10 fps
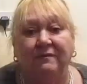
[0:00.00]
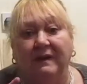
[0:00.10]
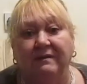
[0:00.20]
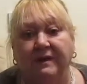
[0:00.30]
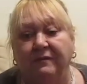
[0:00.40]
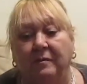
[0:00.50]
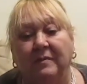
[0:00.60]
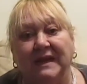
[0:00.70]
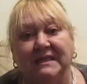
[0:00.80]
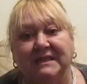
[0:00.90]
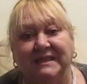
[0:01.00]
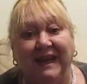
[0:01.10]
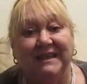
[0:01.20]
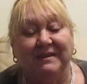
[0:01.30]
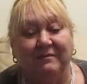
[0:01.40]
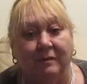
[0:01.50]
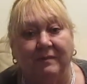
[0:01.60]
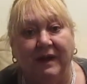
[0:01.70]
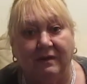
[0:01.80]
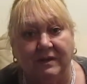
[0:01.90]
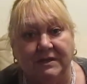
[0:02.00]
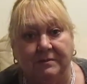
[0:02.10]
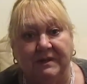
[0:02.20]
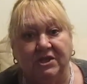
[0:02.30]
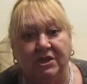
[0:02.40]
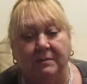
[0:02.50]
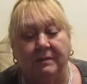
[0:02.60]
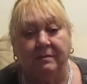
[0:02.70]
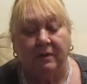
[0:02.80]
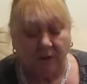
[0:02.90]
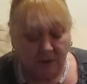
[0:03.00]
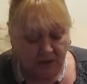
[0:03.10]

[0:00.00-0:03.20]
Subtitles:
found different places to get it from now that's a bit cheaper, but